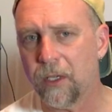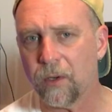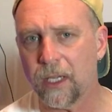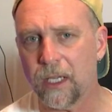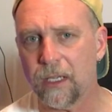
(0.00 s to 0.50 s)

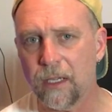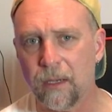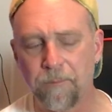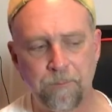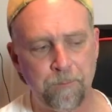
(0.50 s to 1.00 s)
going to end
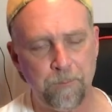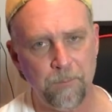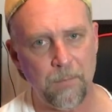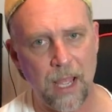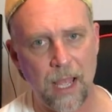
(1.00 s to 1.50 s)
up
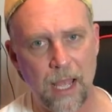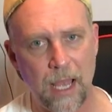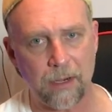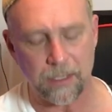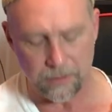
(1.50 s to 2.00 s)

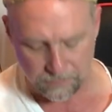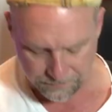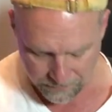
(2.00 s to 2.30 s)
out of here.